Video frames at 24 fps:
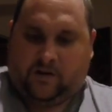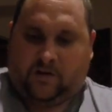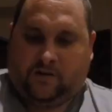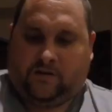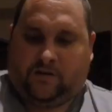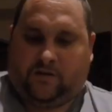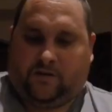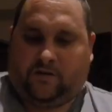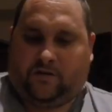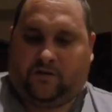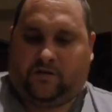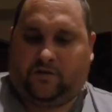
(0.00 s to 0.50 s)

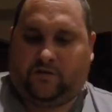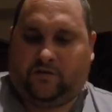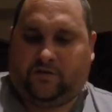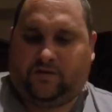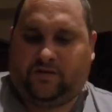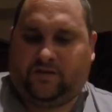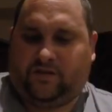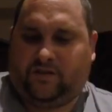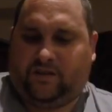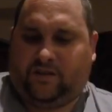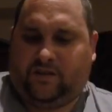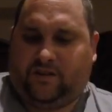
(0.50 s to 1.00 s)
So the
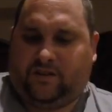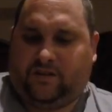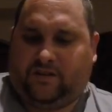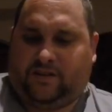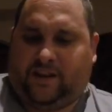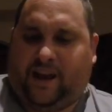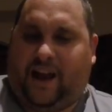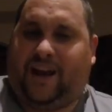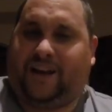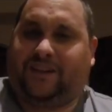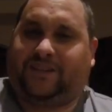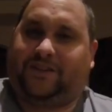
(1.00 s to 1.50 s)
gusion is
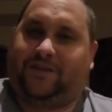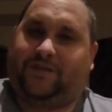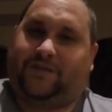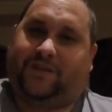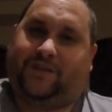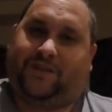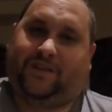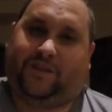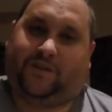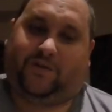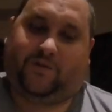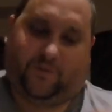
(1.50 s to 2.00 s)
actually a
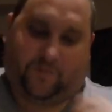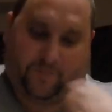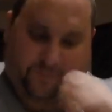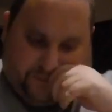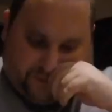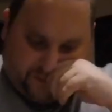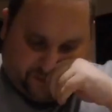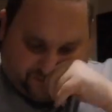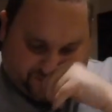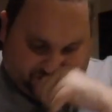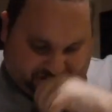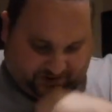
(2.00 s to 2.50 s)
really cool
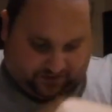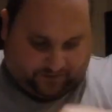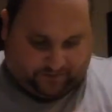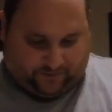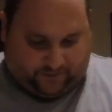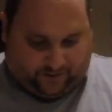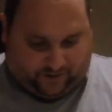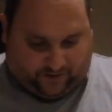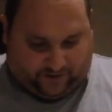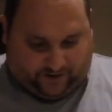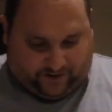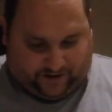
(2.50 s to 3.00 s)
build so
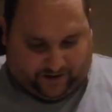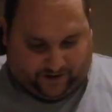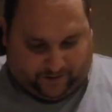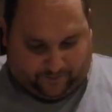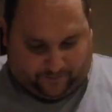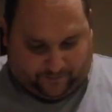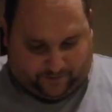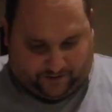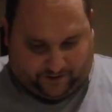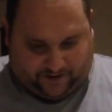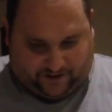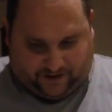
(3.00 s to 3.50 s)
far, and
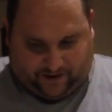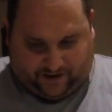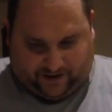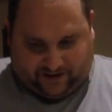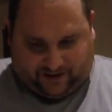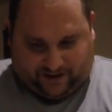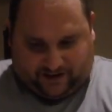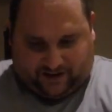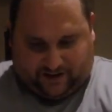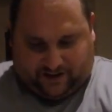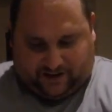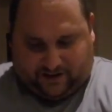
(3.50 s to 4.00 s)
I'm really
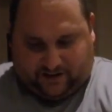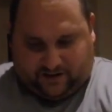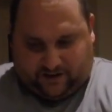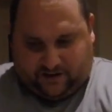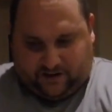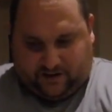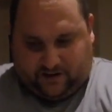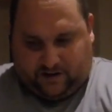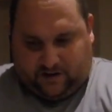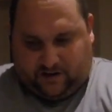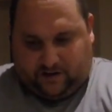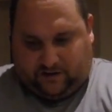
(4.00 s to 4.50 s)
liking it.
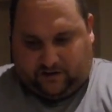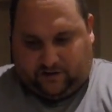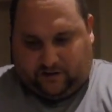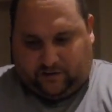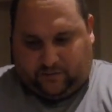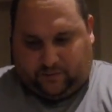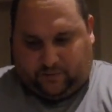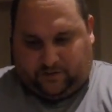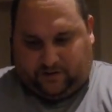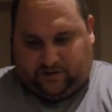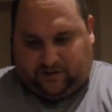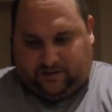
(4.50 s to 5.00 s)
So
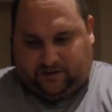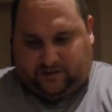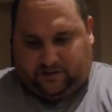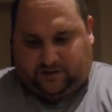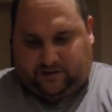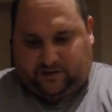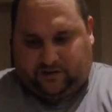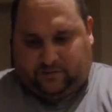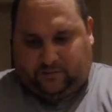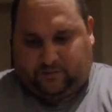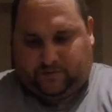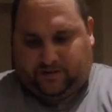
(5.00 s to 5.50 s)
you put the
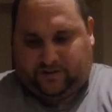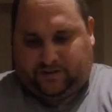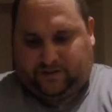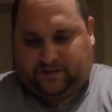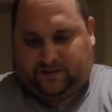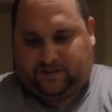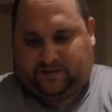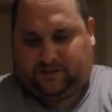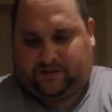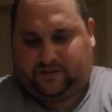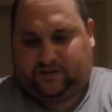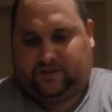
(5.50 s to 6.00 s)
two
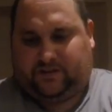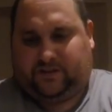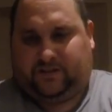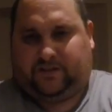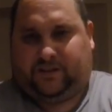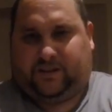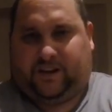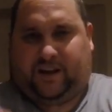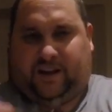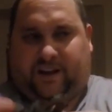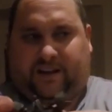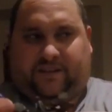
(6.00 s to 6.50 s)
pieces, these
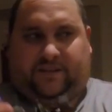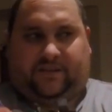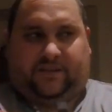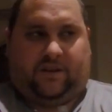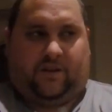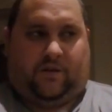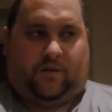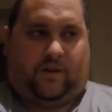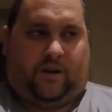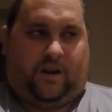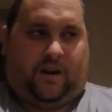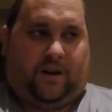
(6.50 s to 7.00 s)
guys
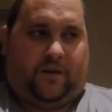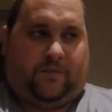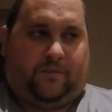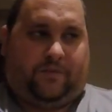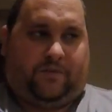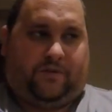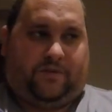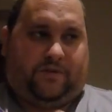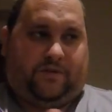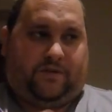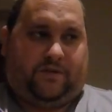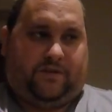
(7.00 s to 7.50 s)
go up
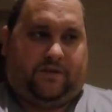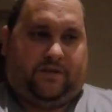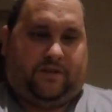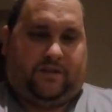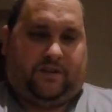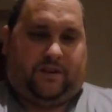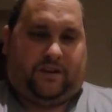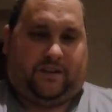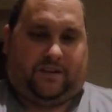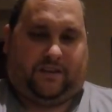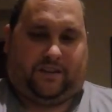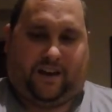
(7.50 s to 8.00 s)

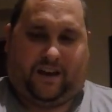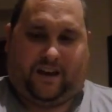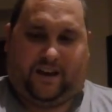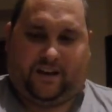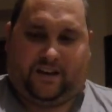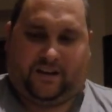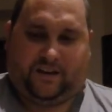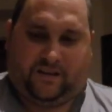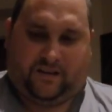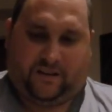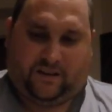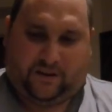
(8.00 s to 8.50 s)
like that.